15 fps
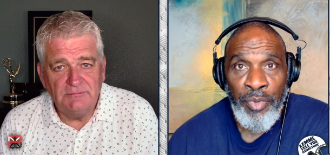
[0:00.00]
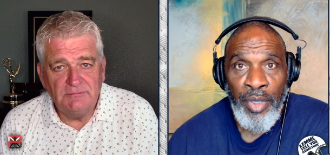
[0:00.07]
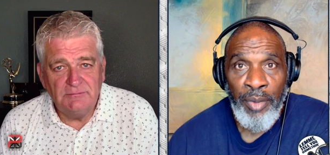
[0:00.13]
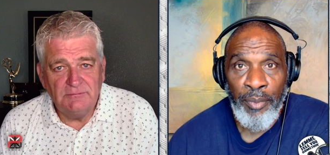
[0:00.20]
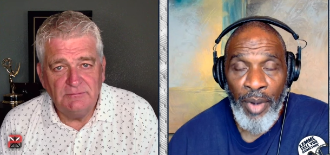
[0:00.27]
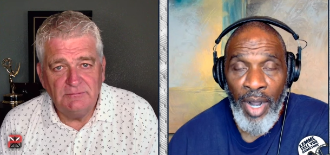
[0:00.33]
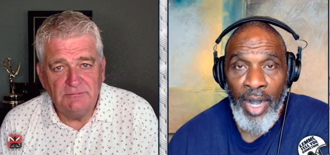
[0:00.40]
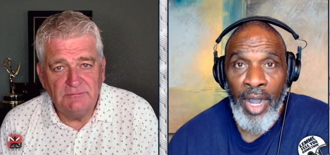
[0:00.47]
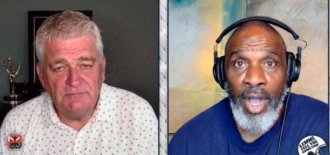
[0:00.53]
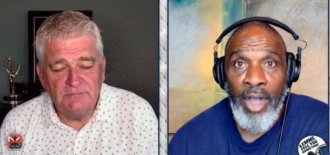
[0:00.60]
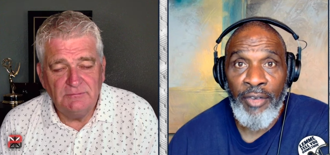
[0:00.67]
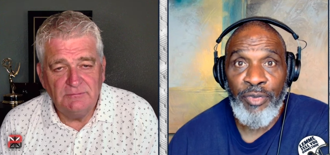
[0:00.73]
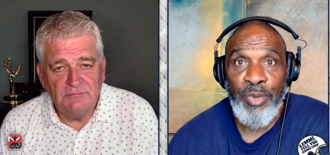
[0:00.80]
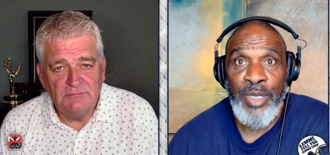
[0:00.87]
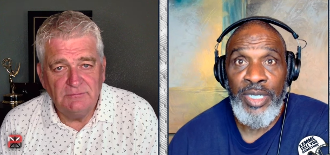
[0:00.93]
Speaker 1: Brock
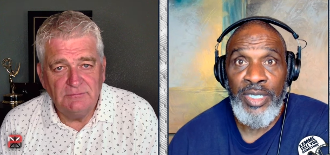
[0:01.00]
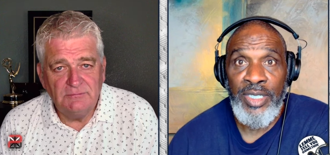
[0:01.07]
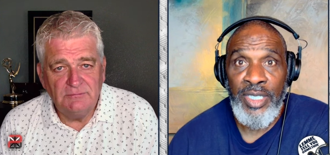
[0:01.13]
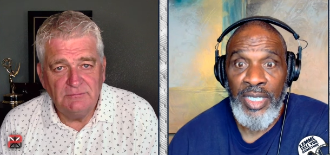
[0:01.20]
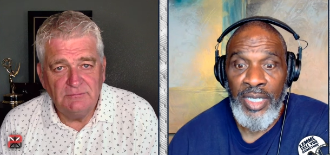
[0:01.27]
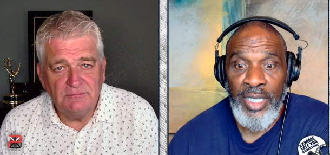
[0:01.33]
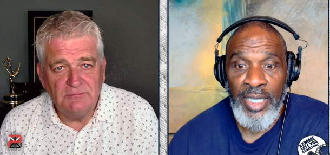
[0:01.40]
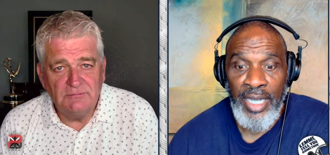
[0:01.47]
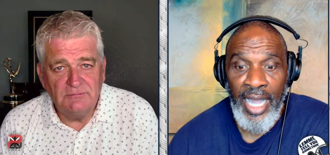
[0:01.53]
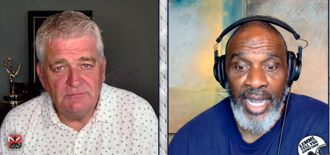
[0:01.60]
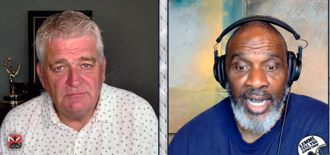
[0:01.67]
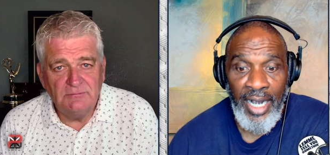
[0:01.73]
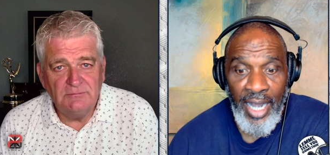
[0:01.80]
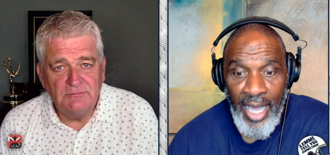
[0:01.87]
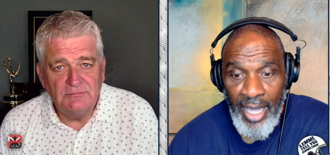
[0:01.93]
Hoffman has
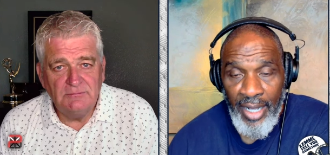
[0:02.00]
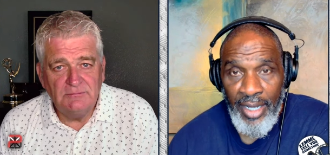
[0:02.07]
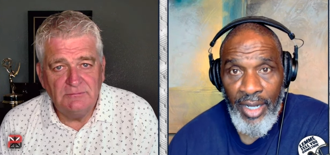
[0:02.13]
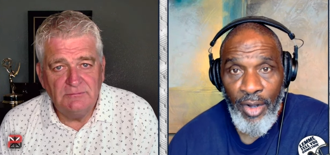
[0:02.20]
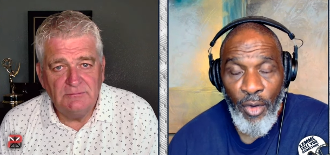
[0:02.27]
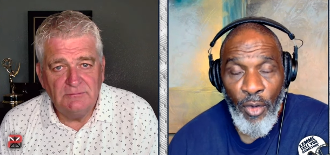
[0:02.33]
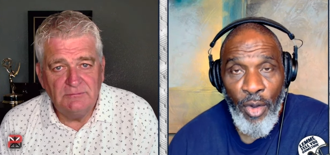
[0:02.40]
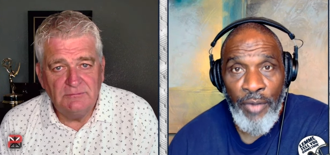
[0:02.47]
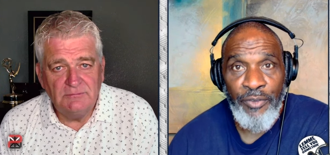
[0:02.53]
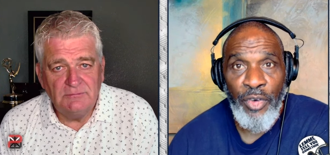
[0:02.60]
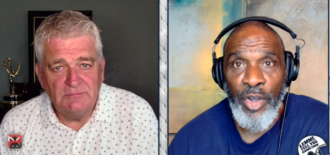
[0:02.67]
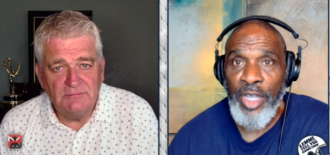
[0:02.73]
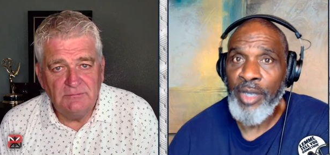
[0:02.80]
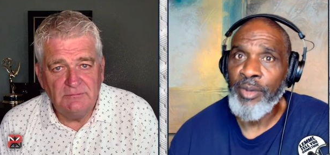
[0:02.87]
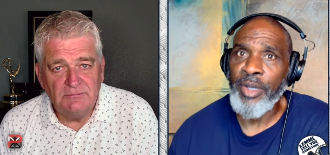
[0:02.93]
got a lot going
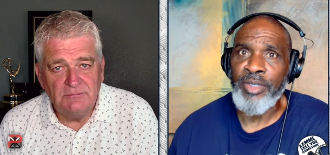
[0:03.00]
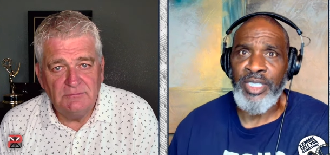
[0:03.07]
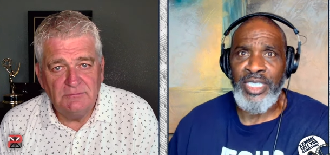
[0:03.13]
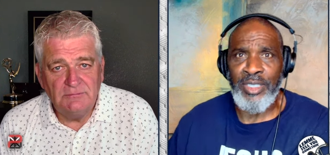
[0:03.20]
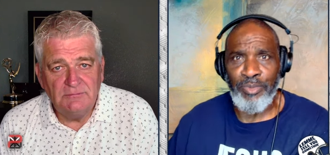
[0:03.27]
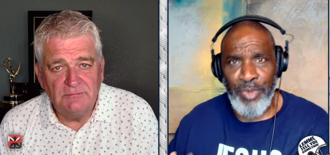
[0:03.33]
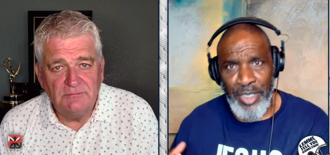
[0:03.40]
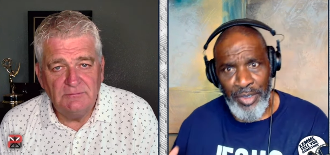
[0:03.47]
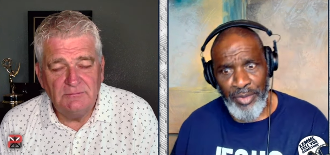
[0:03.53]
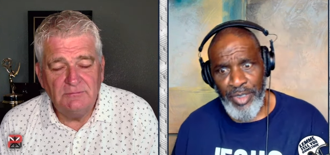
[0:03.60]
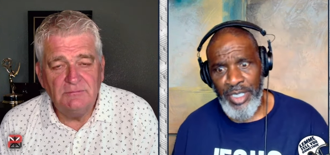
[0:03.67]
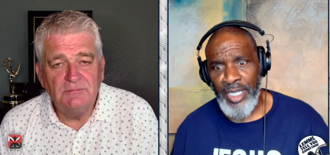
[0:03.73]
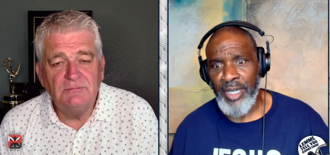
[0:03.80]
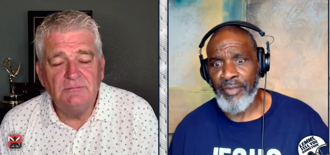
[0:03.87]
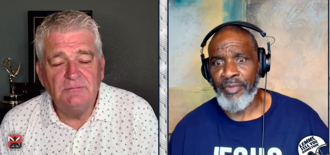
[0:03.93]
for him because his mental
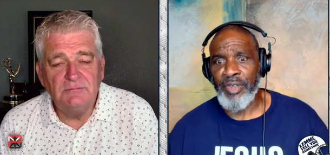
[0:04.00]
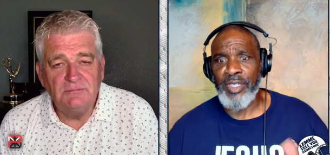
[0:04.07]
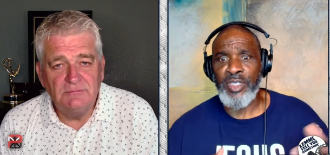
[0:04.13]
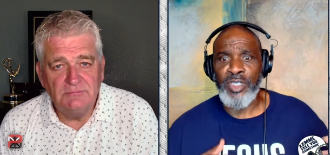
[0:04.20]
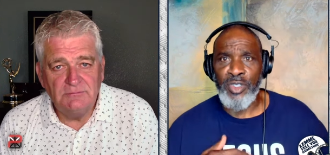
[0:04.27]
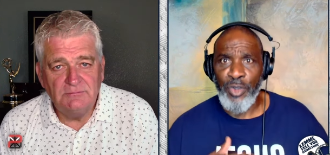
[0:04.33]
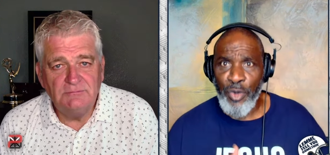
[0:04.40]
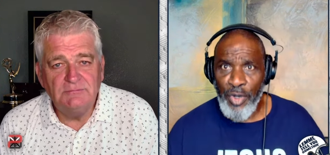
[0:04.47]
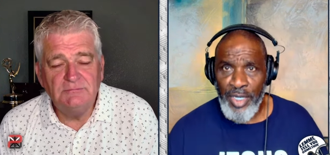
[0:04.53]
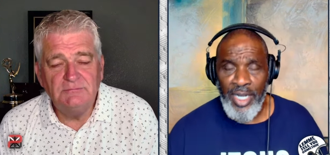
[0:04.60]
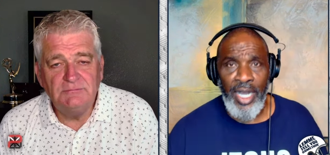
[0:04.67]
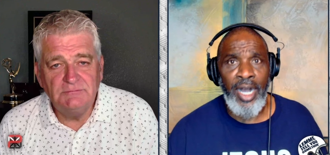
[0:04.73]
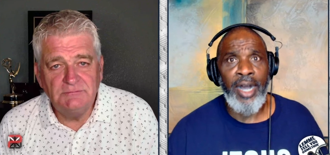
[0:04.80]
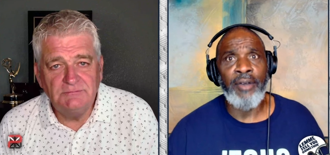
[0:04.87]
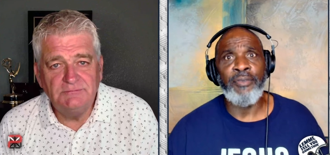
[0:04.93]
toughness, knowing
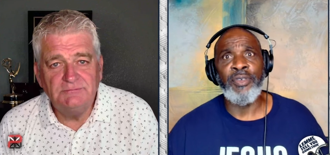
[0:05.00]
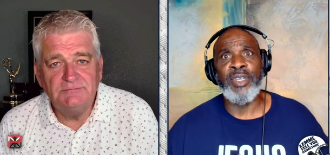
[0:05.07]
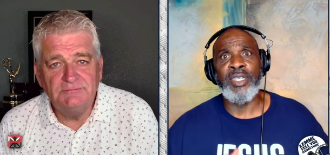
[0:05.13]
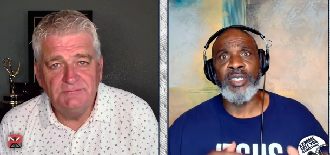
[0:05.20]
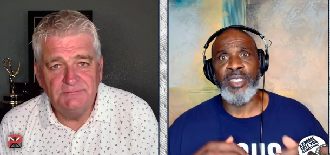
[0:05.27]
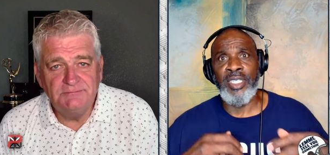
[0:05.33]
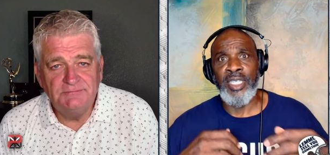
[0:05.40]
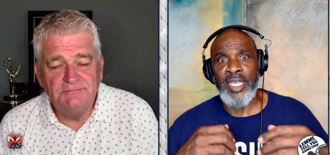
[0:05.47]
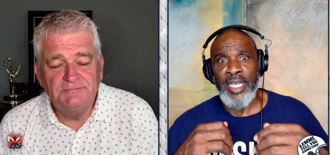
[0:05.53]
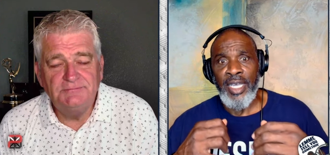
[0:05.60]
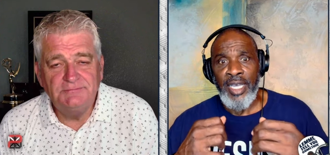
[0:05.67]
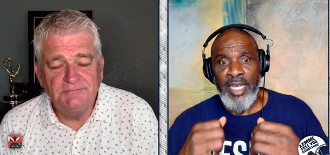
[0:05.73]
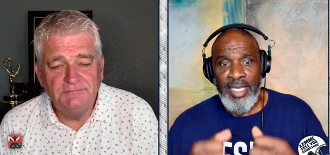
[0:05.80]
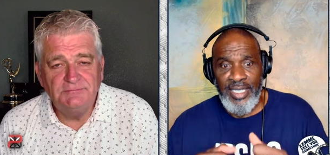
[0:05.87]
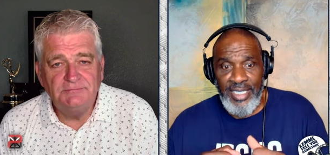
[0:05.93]
the offense,
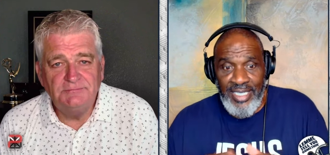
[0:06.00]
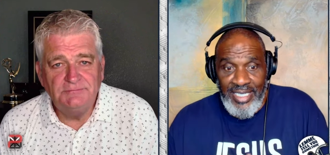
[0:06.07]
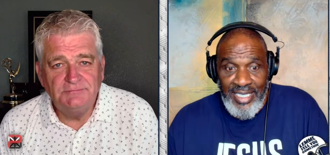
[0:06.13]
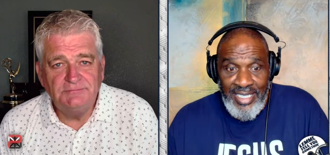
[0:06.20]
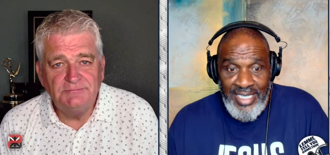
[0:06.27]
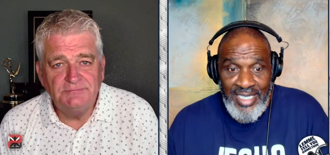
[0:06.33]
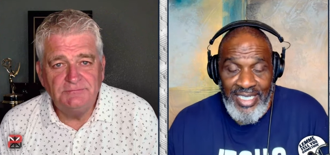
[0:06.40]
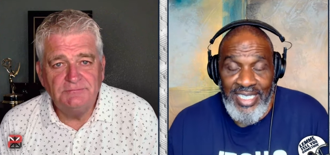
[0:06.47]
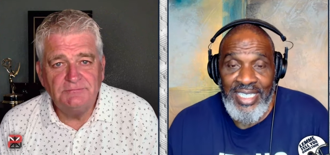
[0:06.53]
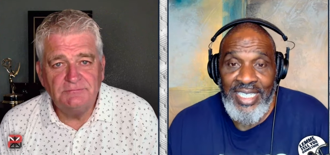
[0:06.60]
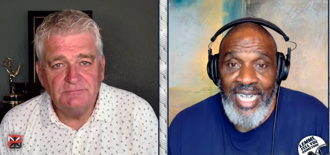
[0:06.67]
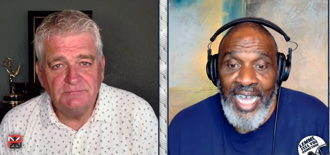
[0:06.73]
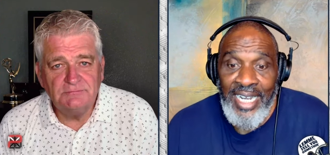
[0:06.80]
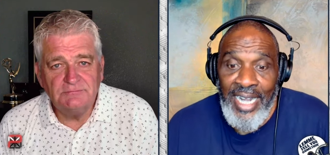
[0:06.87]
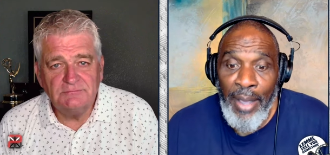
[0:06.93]
he's he's just
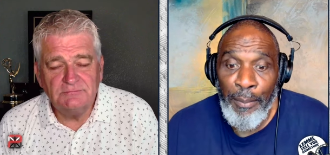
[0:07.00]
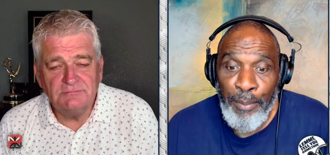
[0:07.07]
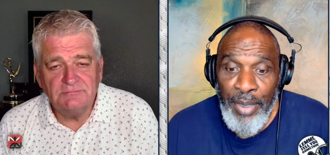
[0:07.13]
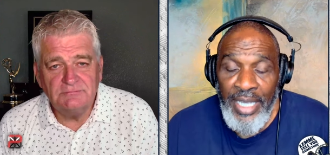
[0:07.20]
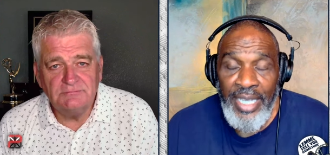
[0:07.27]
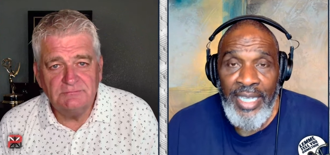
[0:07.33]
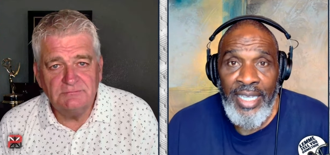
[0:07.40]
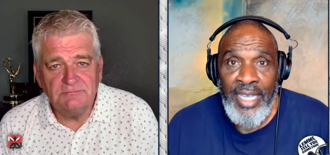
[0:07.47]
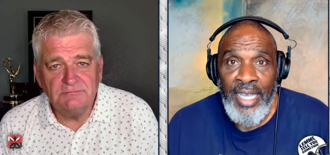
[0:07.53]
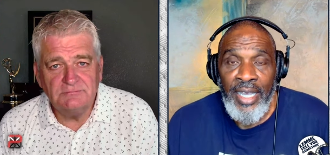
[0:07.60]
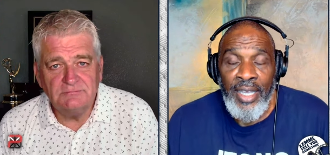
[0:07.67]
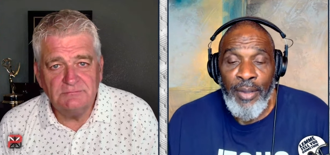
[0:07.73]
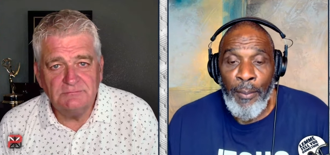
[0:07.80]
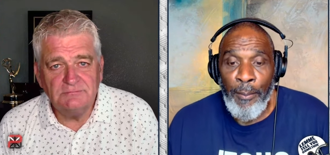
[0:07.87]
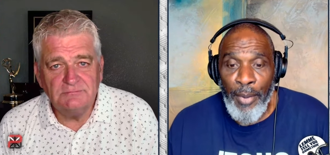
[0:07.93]
not that big,
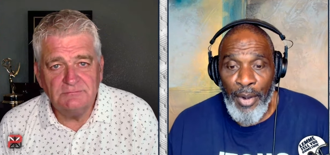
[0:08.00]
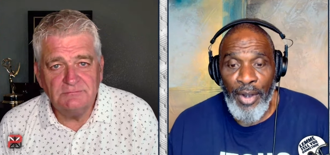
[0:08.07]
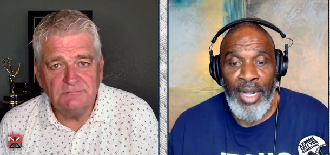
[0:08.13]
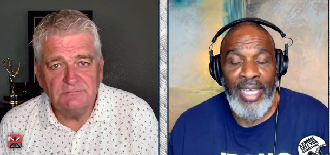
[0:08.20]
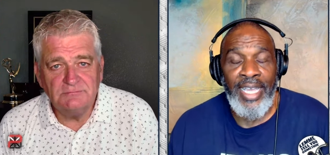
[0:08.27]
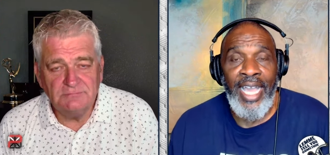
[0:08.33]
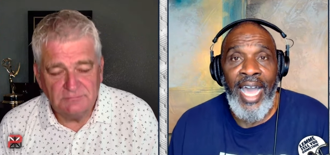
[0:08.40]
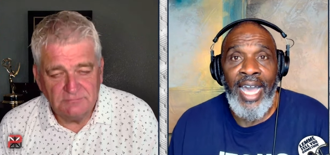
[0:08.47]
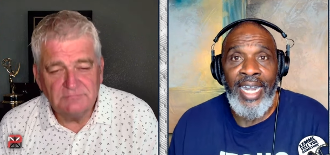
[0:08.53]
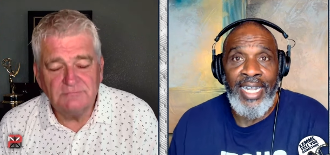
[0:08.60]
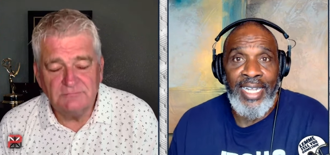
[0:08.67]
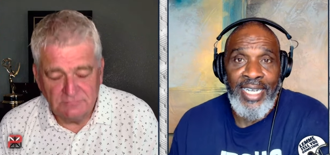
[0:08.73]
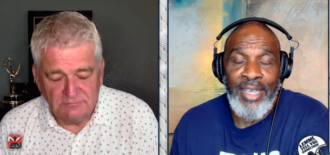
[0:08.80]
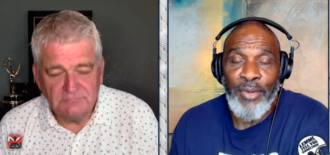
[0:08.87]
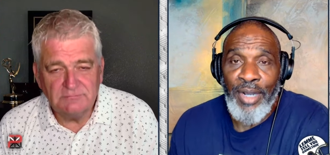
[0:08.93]
burly guy
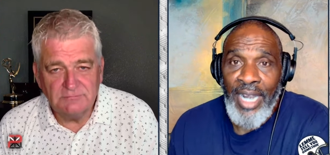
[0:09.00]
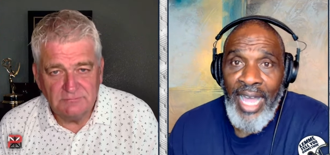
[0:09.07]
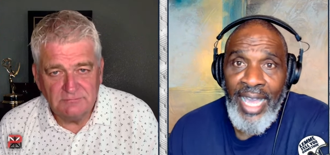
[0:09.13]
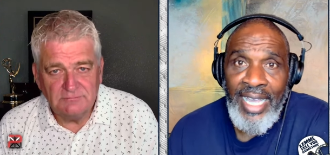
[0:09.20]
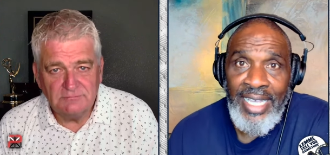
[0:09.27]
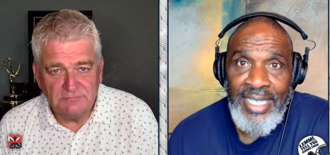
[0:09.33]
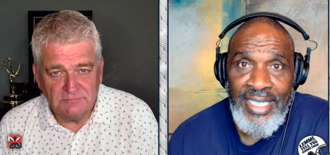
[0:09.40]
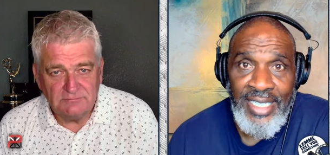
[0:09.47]
that they would like at